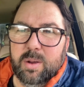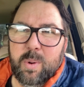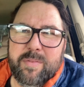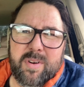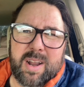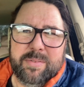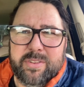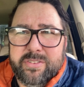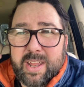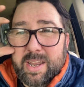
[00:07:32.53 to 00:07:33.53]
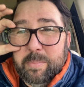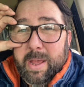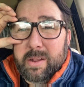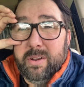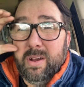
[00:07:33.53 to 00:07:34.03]
Whether I'll have to send it
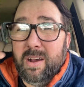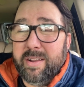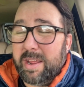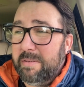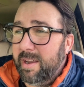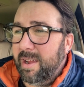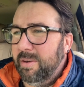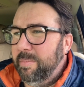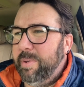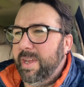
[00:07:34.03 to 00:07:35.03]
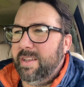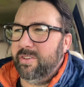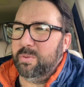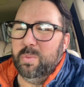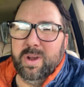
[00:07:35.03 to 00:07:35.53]
back or not, I don't know, but it
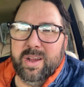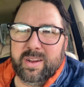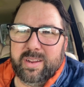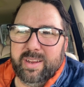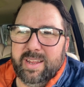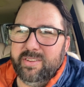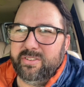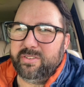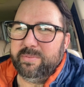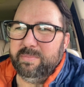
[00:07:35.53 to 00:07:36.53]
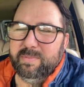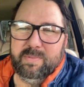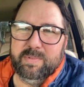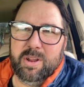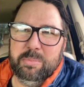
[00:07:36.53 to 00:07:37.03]
doesn't work. It's
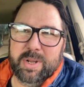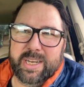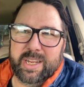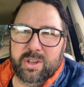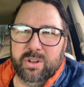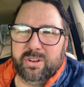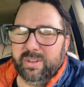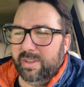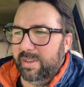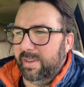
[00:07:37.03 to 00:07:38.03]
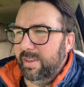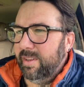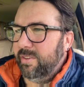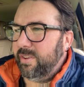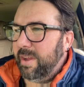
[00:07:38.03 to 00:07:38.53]
no bloody good.
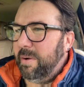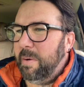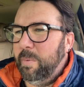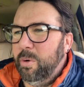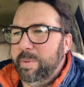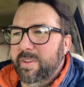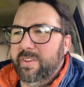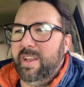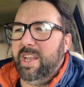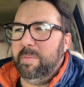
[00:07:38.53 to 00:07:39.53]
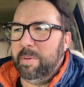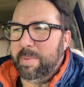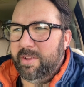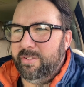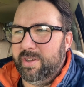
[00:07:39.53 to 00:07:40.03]
So I will be sending him a
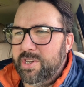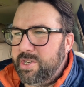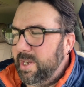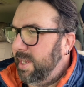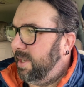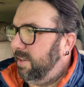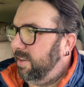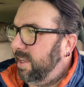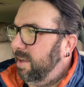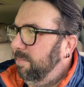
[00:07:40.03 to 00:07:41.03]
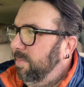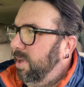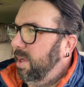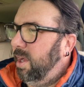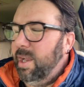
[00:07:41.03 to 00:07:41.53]
message, and
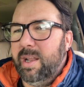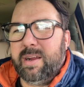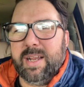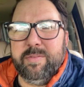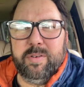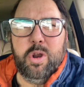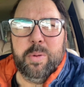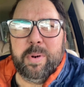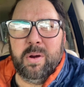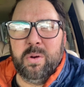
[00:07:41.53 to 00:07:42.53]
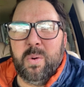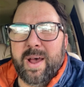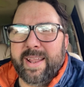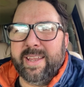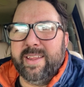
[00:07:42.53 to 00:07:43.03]
luckily through Le Bon
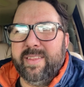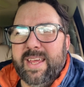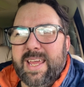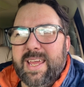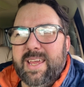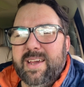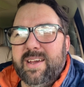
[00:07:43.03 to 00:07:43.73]
Coin, the